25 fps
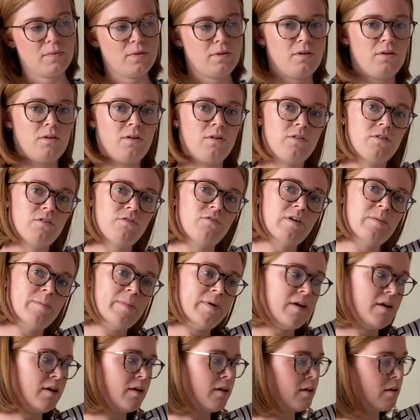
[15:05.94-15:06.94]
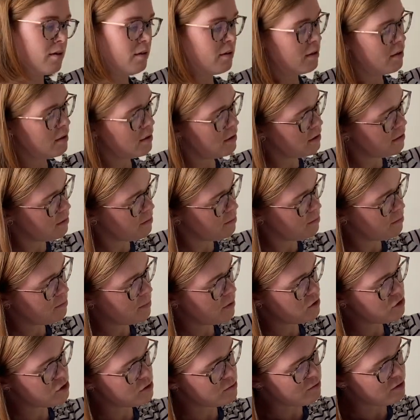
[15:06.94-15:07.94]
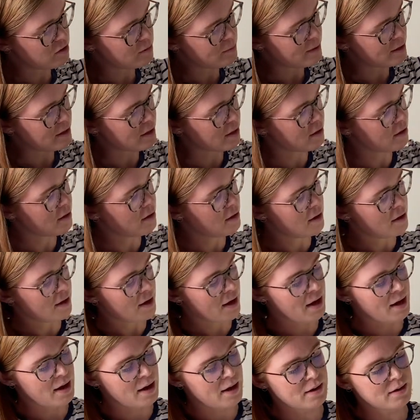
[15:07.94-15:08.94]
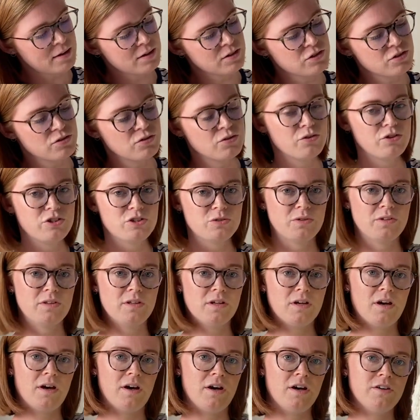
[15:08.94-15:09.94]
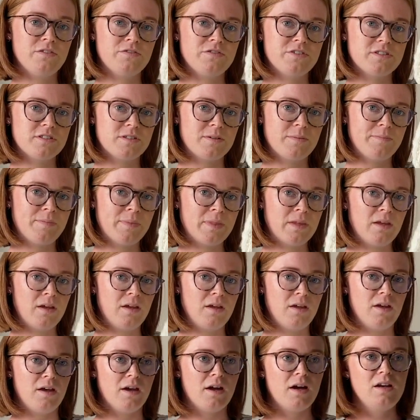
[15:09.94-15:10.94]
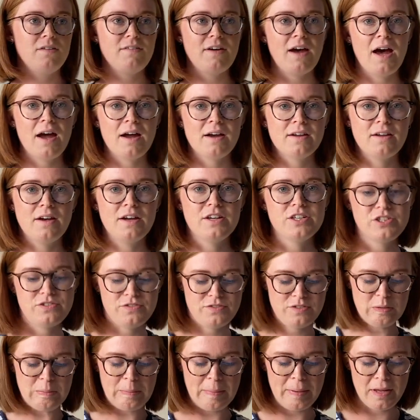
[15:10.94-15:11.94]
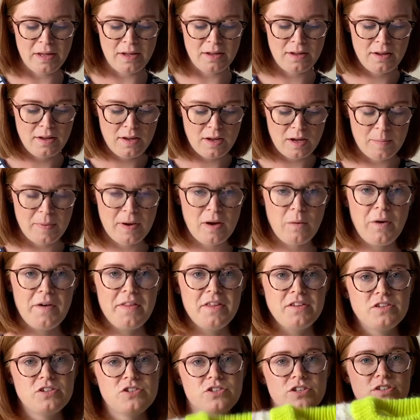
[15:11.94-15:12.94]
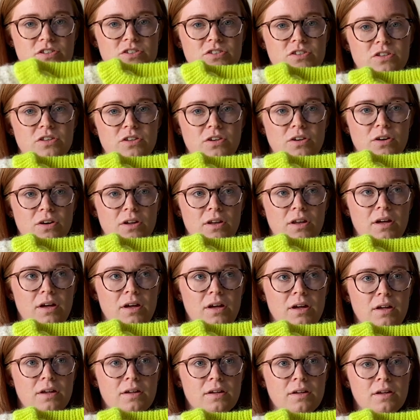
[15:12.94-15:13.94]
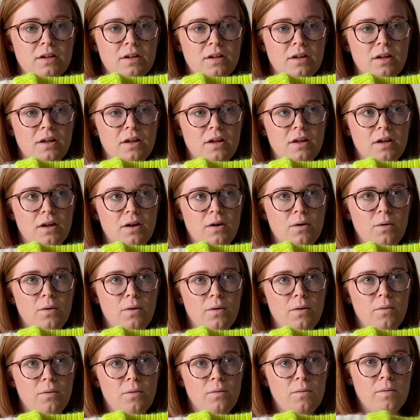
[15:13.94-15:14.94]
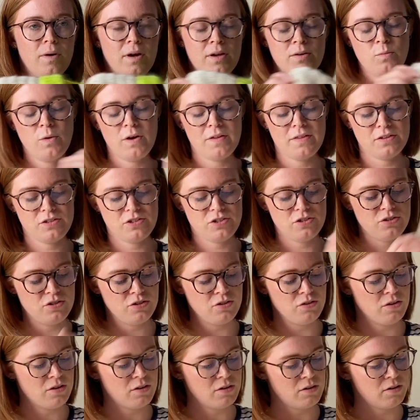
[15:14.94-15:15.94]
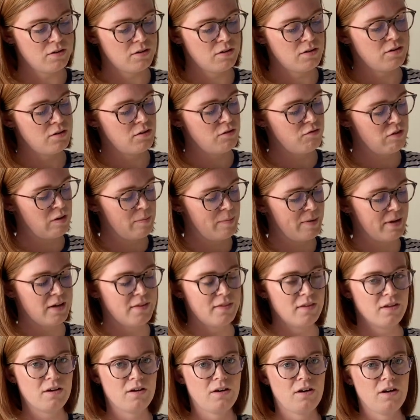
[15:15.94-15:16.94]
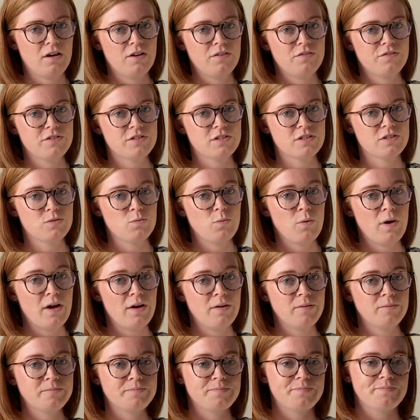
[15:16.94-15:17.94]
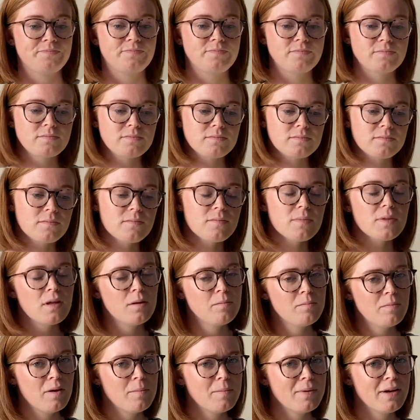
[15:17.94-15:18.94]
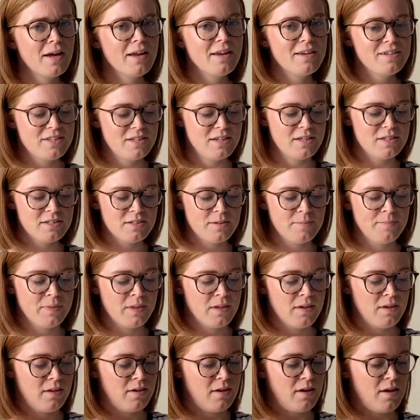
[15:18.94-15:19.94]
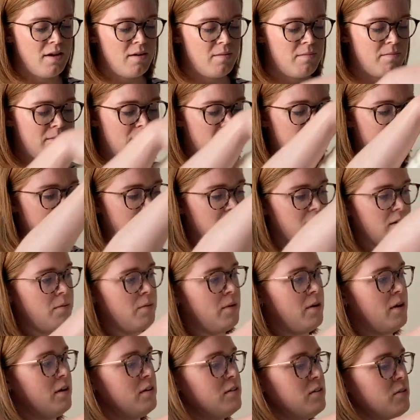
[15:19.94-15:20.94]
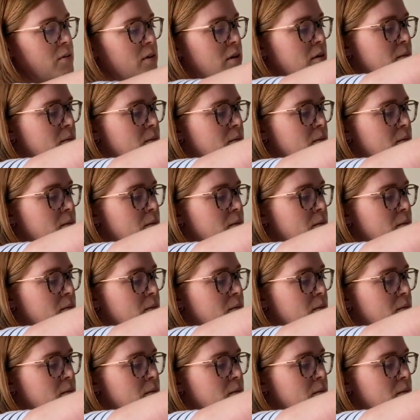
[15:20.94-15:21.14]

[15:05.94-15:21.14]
on the ribbing, bottom ribbing, and also on the cuffs. I kind of agonised for a bit about whether to just do the collar and whether to do the ribbing and the cuffs as well, but I'm glad I did. I think it works quite